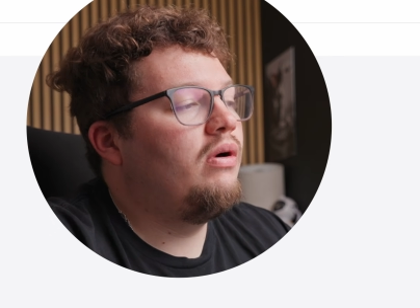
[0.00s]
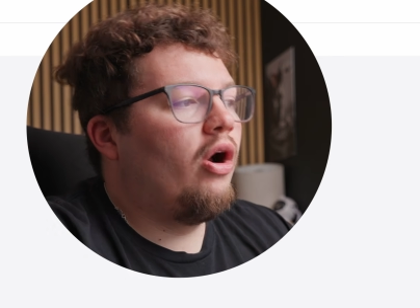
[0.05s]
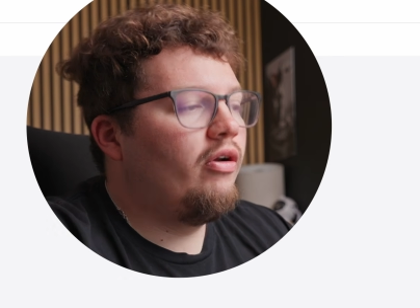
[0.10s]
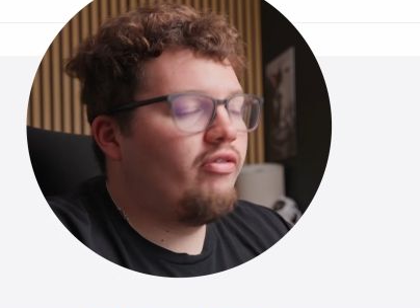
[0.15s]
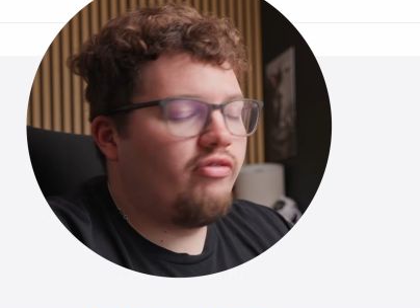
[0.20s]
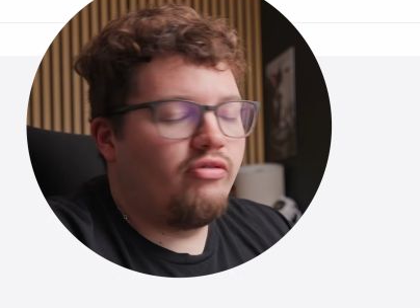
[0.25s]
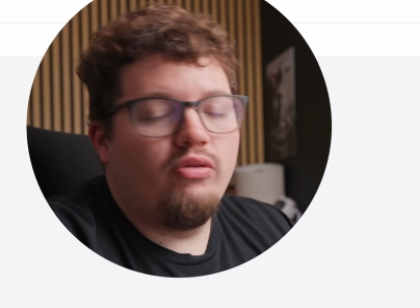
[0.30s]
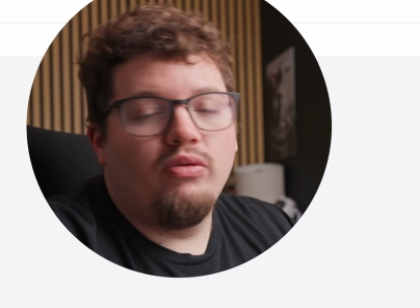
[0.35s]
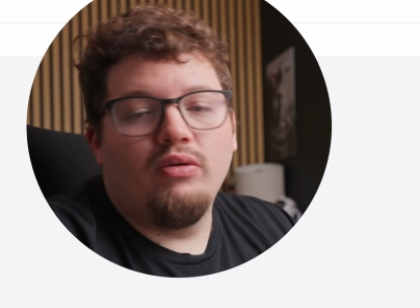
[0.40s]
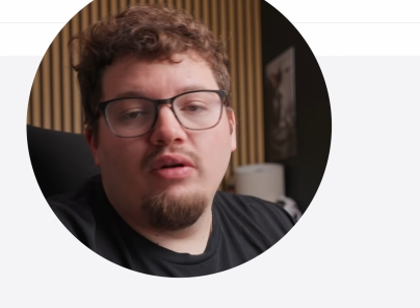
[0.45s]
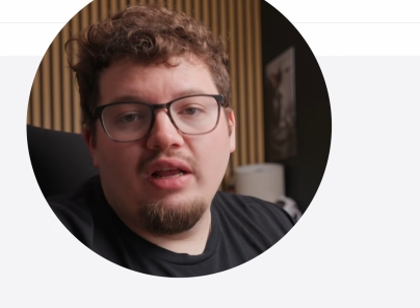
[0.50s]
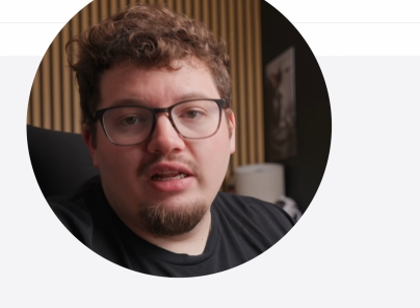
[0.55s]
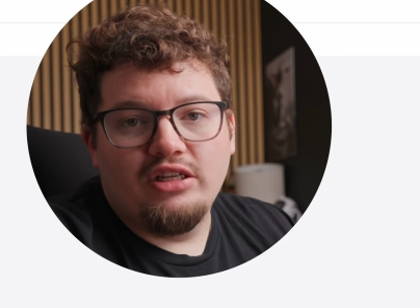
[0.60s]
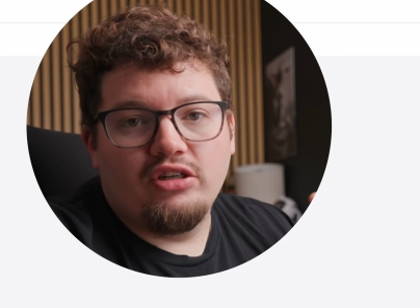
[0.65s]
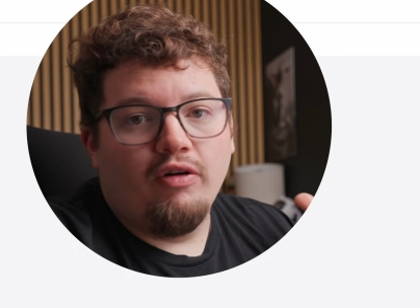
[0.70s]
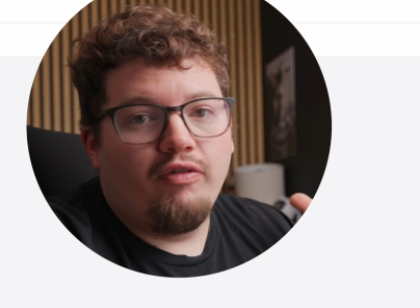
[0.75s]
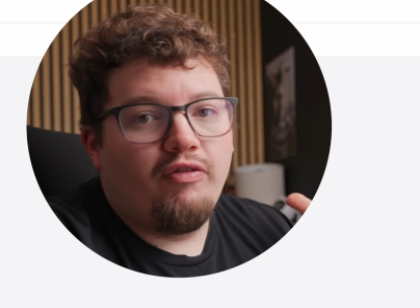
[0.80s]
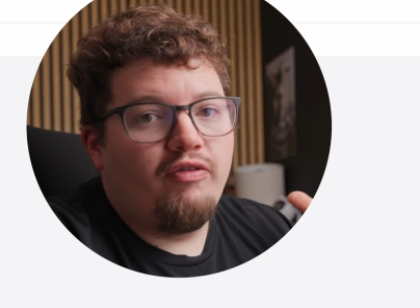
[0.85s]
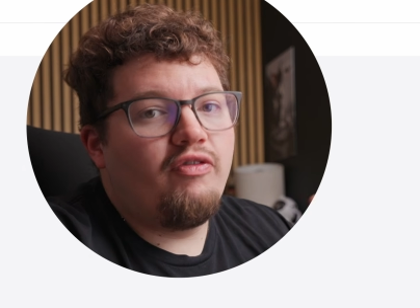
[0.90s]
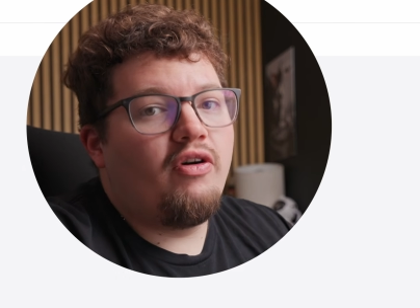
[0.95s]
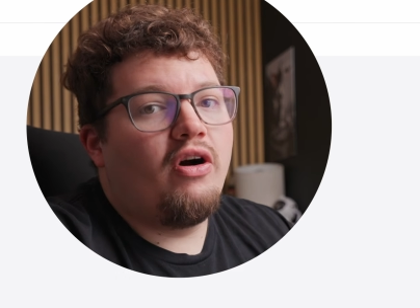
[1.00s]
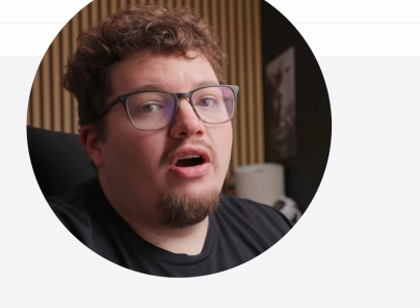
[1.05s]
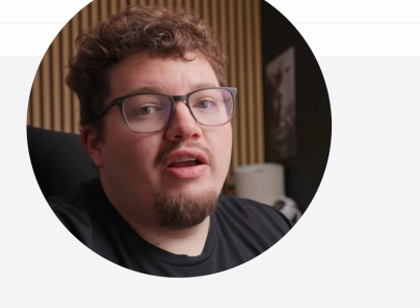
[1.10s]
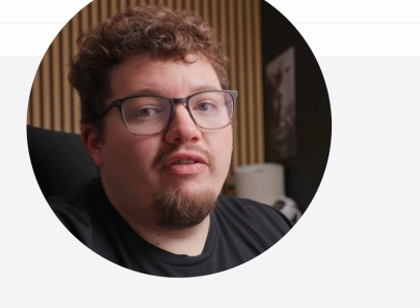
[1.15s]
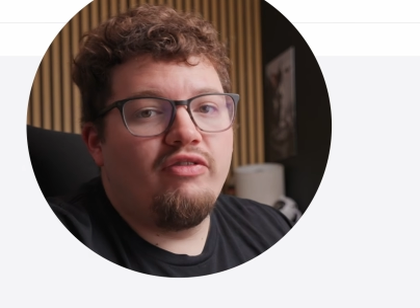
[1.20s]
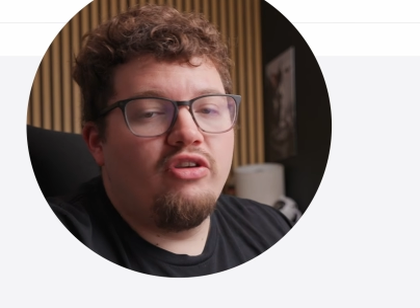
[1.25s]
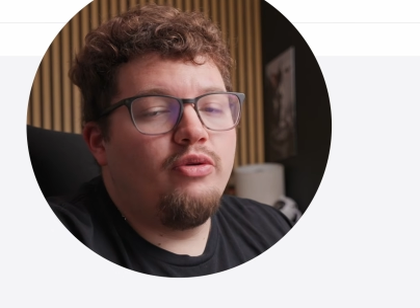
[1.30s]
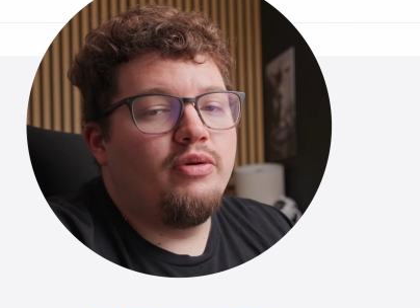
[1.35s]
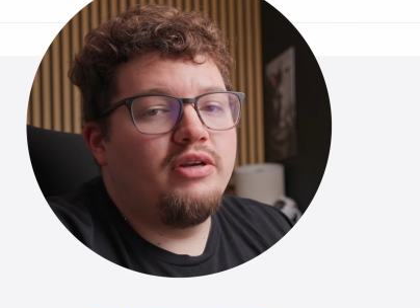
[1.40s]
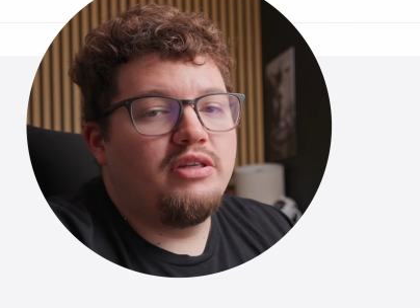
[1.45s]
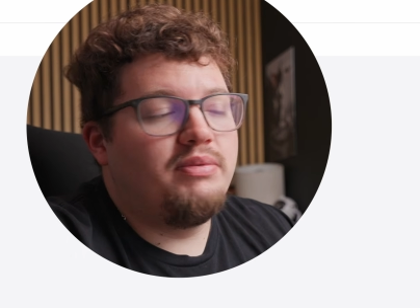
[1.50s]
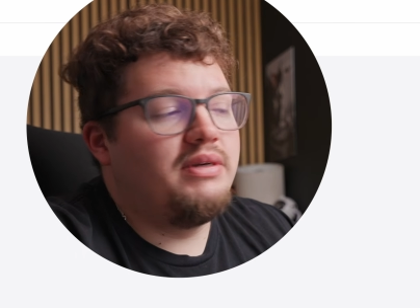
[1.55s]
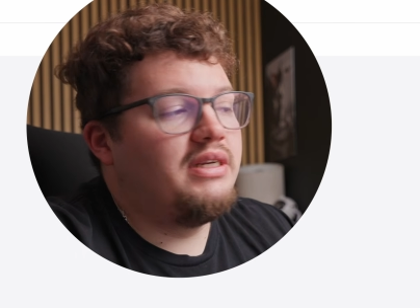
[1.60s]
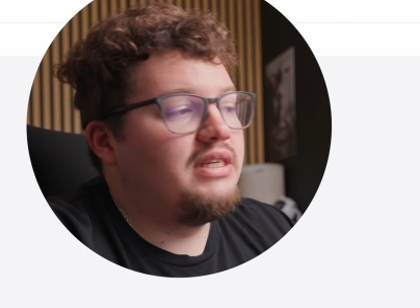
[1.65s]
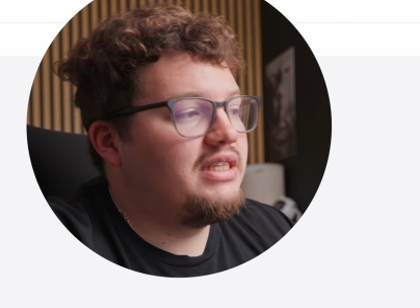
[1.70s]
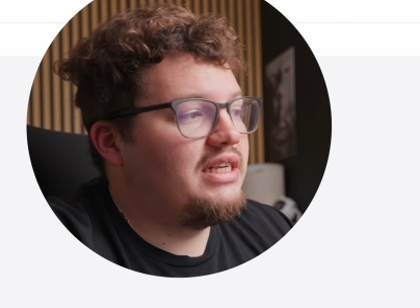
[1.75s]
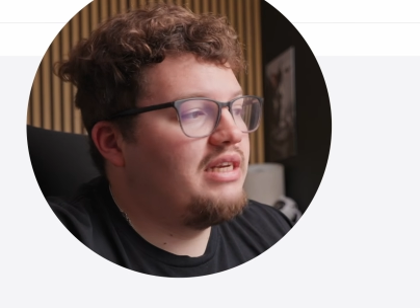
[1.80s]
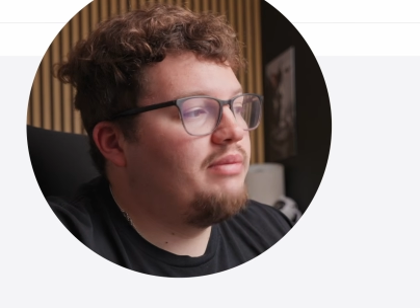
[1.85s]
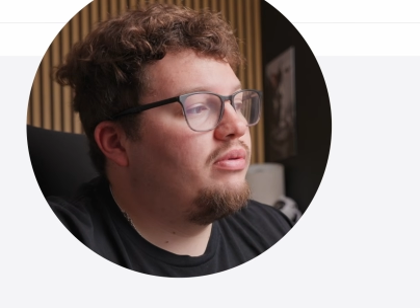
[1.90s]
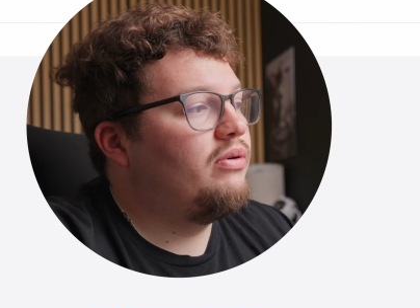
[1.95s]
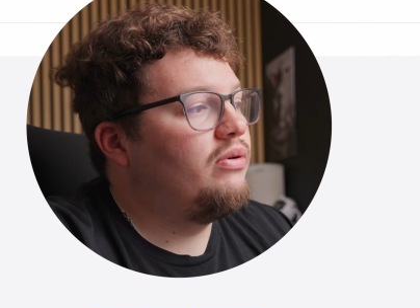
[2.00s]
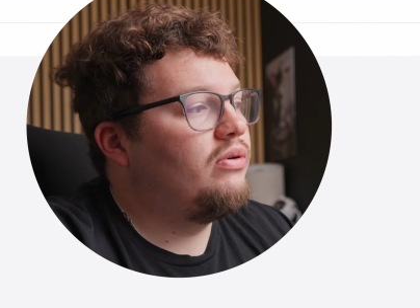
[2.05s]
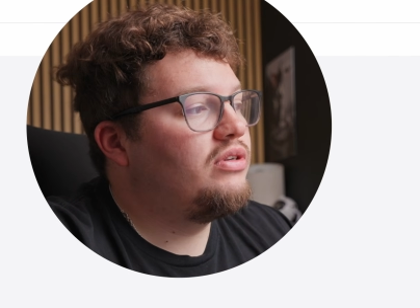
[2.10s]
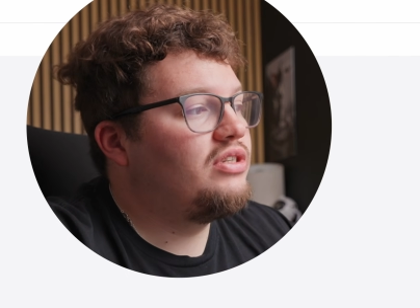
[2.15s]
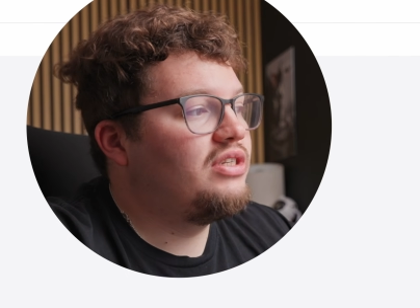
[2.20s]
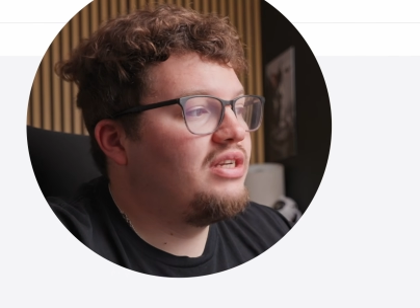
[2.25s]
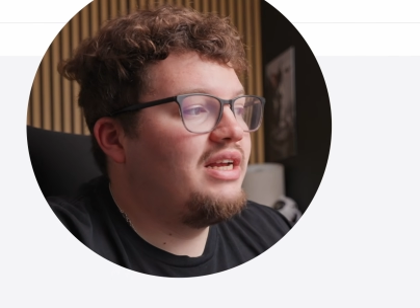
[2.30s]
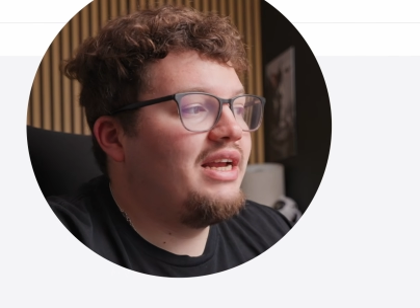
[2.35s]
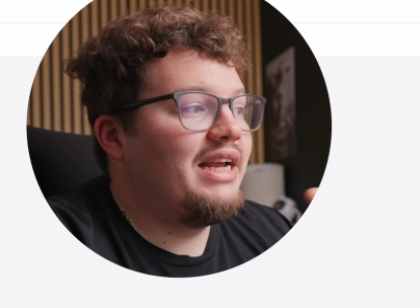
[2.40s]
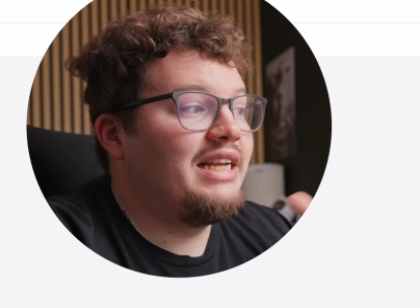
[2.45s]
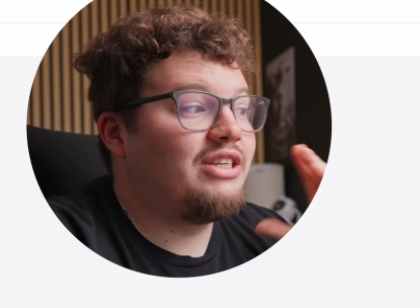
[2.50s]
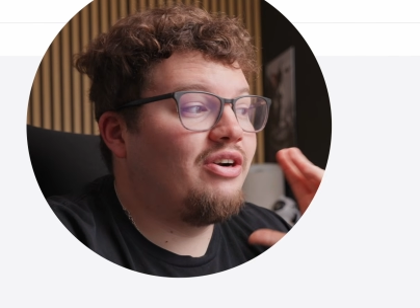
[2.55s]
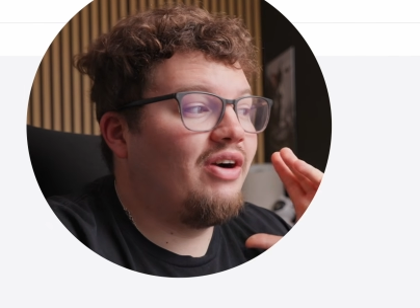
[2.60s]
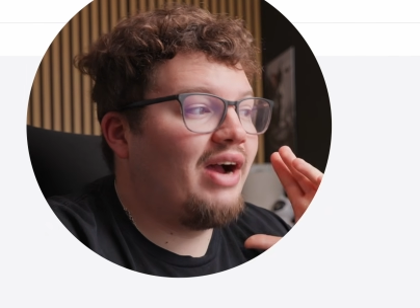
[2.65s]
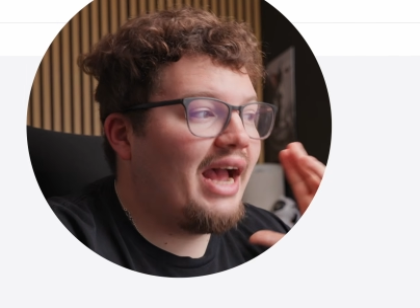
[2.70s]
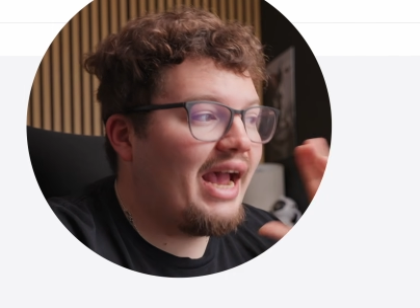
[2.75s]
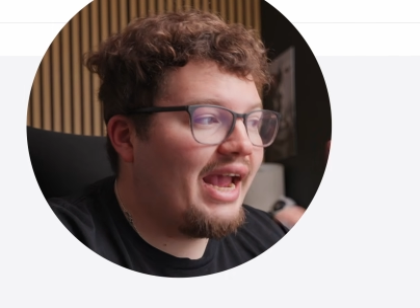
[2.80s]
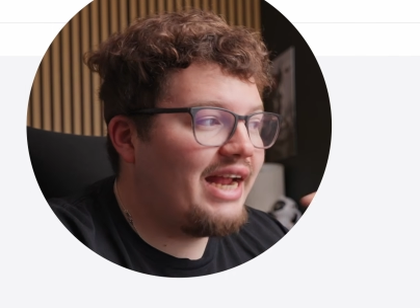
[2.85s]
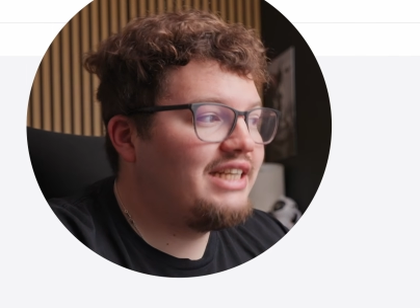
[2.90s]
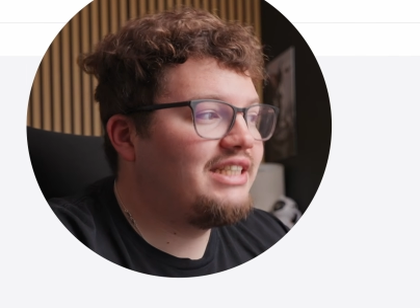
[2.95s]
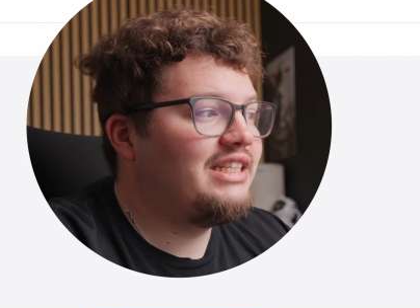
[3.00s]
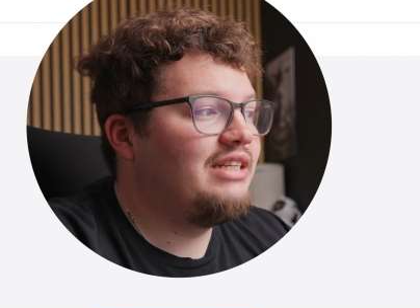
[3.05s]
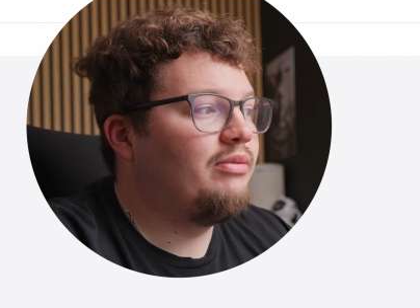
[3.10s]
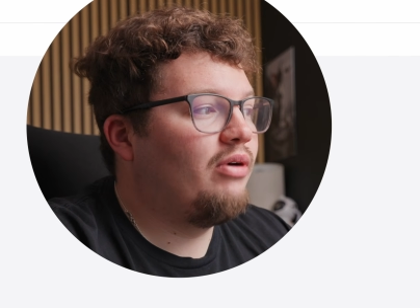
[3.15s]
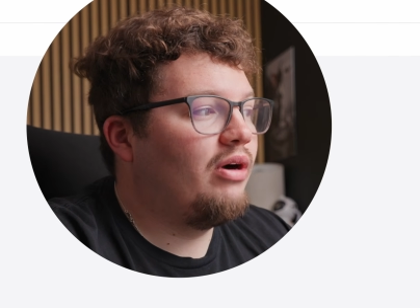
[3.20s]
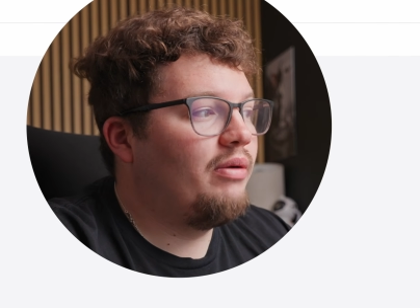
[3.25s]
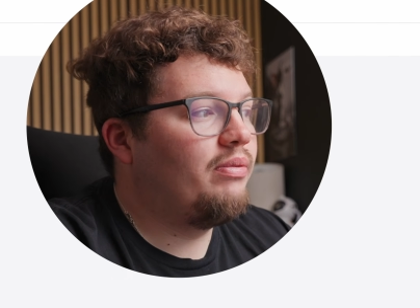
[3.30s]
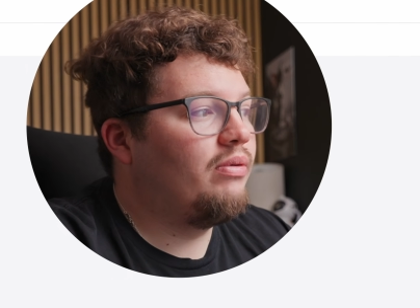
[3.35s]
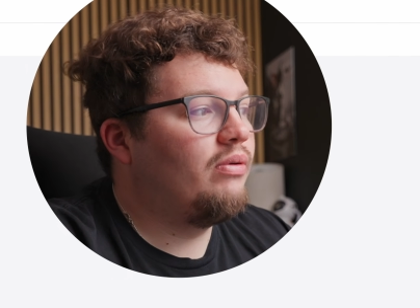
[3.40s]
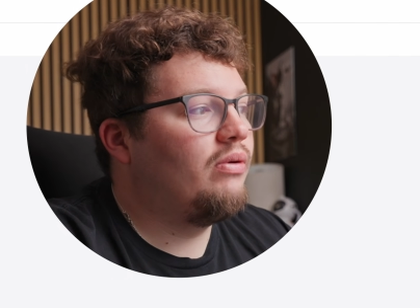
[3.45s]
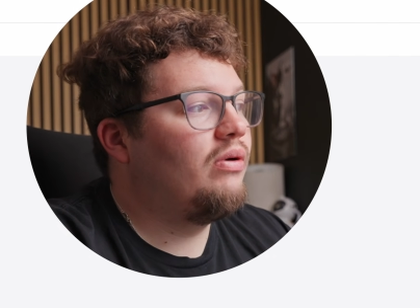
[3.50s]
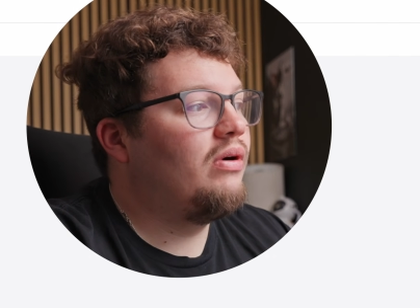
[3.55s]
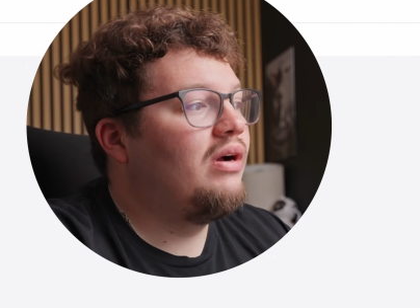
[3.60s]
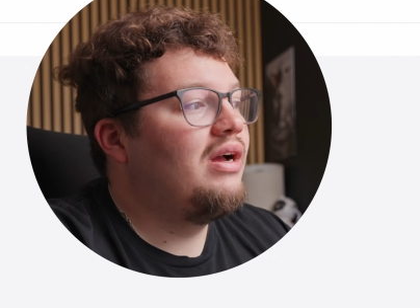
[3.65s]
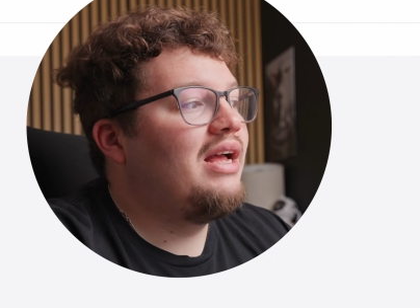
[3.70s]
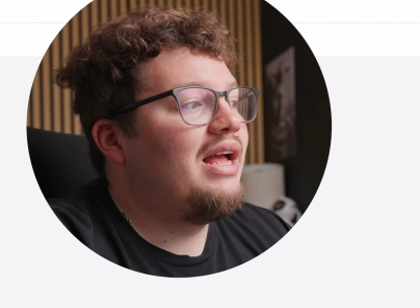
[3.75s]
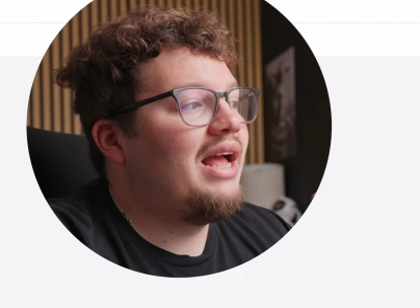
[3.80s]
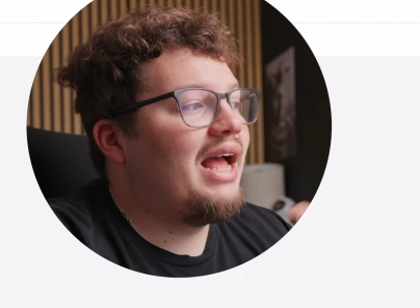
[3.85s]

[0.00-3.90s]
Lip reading: Overall, it's got 5 USB-C ports, it's got a HDMI port,